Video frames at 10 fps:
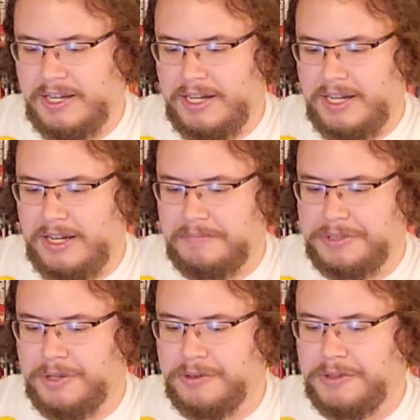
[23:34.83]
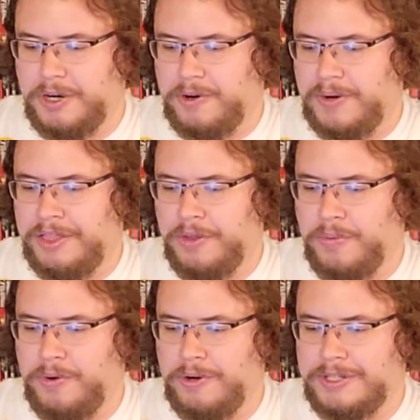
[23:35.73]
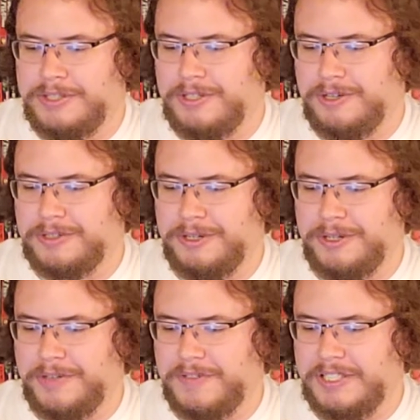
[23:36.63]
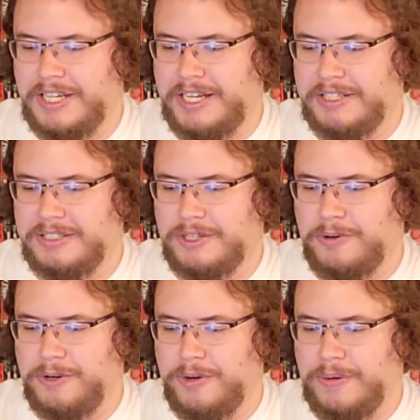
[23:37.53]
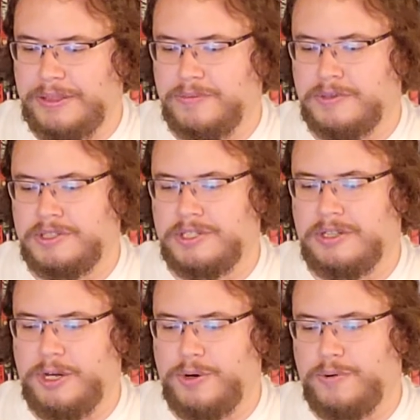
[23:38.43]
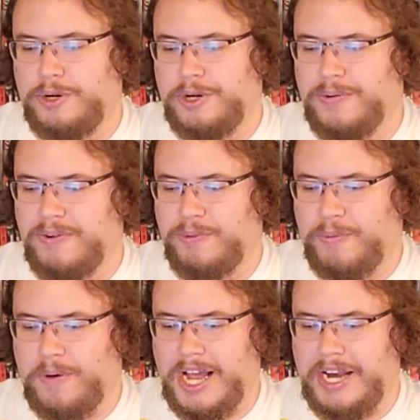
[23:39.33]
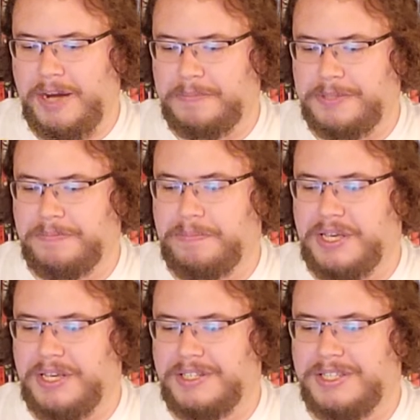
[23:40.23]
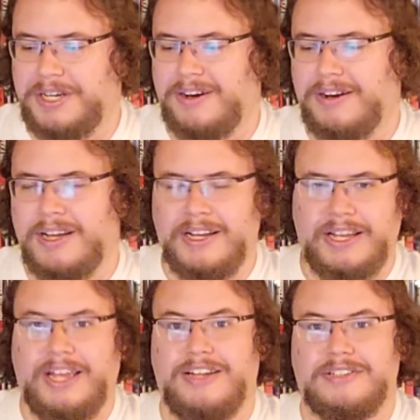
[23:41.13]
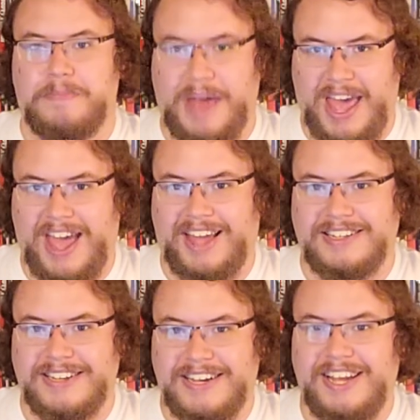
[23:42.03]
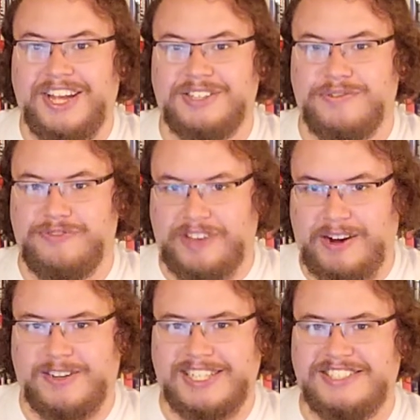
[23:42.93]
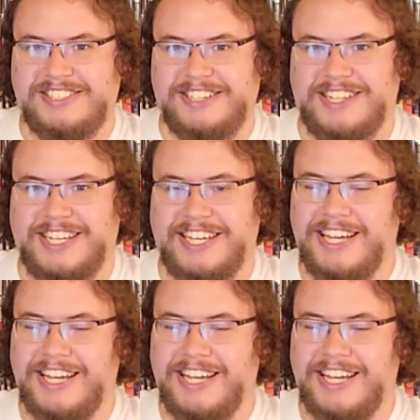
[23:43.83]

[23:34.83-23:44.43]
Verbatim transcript: Um, don't go in the woods, alternatively titled Don't Go in the Woods Alone. Going right up to B tier. It's bad. It's very silly.